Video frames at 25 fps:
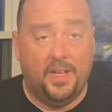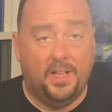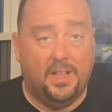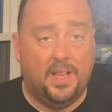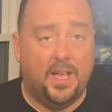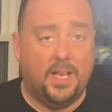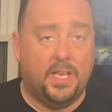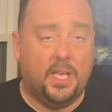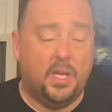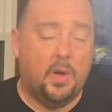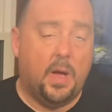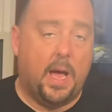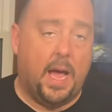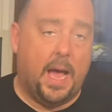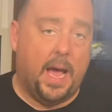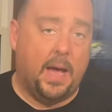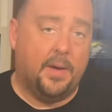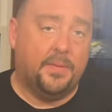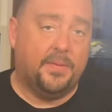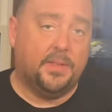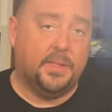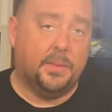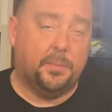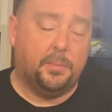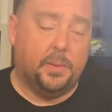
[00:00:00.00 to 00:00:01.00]
like you
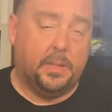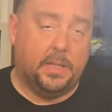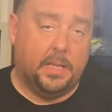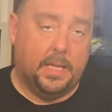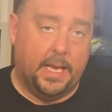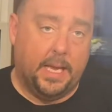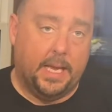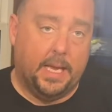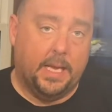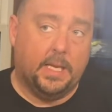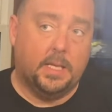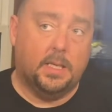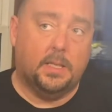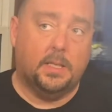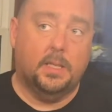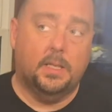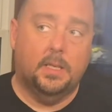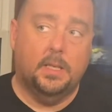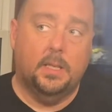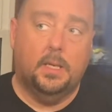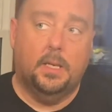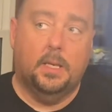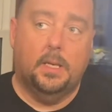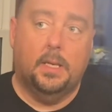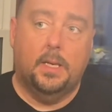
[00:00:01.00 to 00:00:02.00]
have to plant
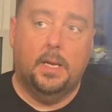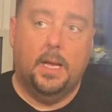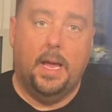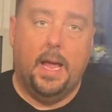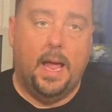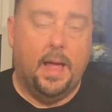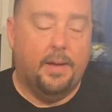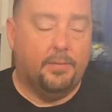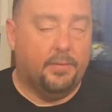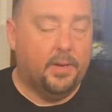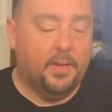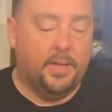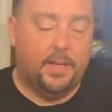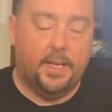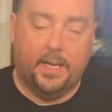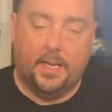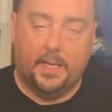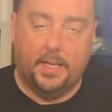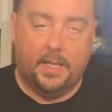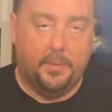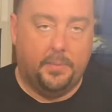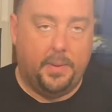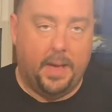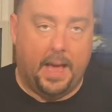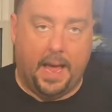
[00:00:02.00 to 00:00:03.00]
everything in
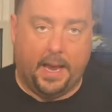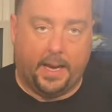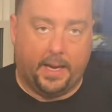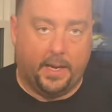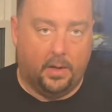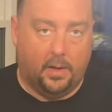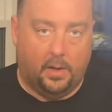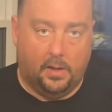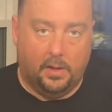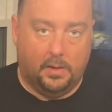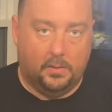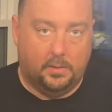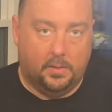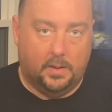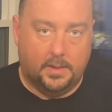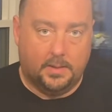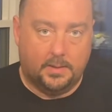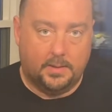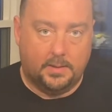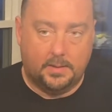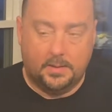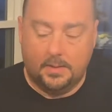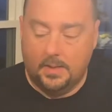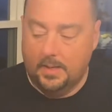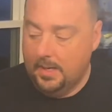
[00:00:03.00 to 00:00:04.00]
the packet all at
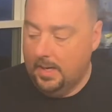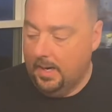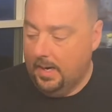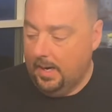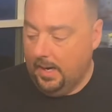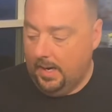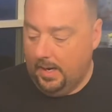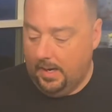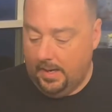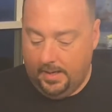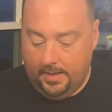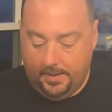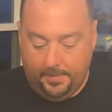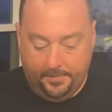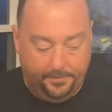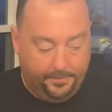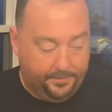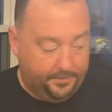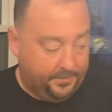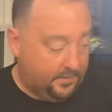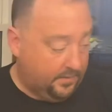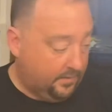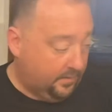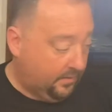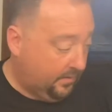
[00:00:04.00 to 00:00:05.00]
once.
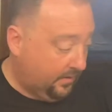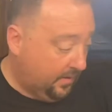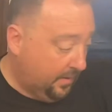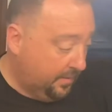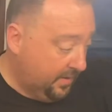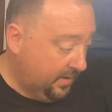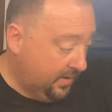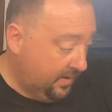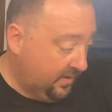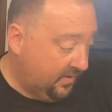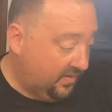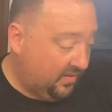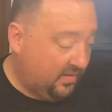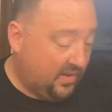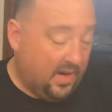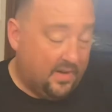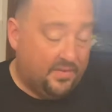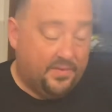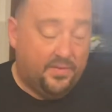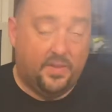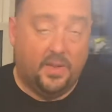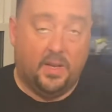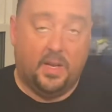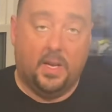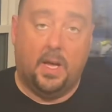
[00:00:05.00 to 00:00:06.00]
Some of the
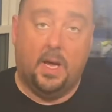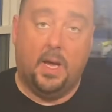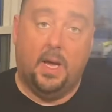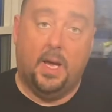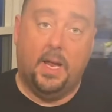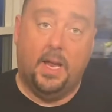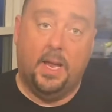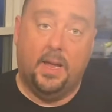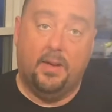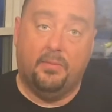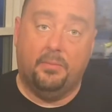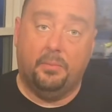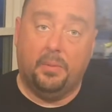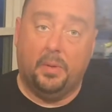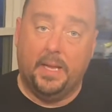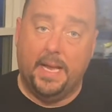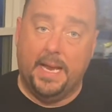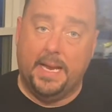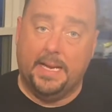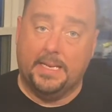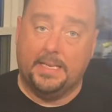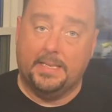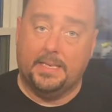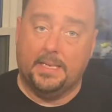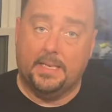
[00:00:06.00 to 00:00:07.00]
stuff that I have
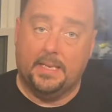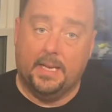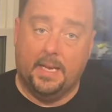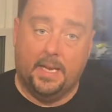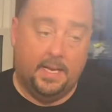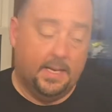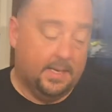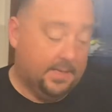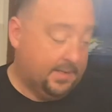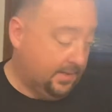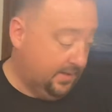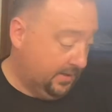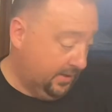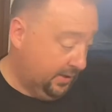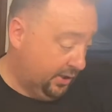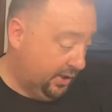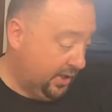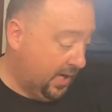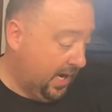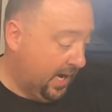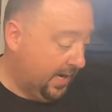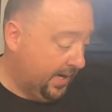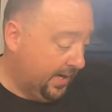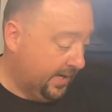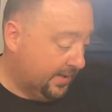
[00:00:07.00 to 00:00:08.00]
planted today, the
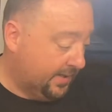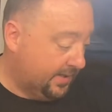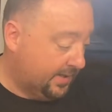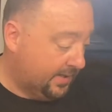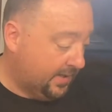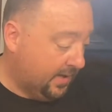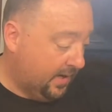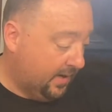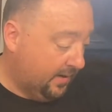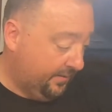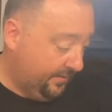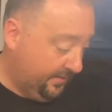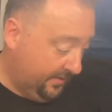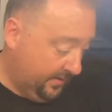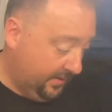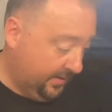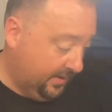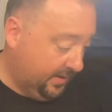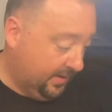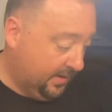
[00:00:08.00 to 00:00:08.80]
Johnny stuff and